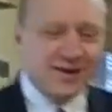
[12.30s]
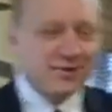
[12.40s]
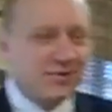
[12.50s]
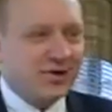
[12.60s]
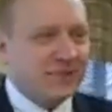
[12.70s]

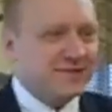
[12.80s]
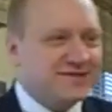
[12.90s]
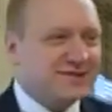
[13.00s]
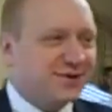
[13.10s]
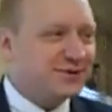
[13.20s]
Good morning,
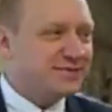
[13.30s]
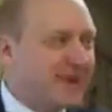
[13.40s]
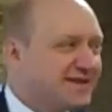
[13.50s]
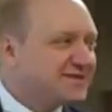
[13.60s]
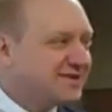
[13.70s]
Mr.
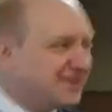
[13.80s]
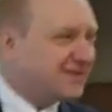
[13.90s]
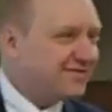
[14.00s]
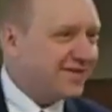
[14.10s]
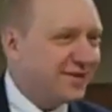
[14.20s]
Toastmaster
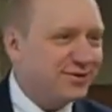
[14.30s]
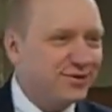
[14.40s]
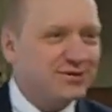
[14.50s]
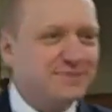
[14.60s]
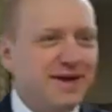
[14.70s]
and fellow
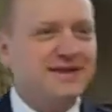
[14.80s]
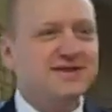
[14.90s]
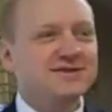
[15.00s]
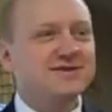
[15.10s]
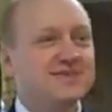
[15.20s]

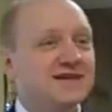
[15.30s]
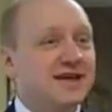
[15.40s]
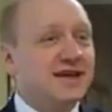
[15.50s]
Toastmasters,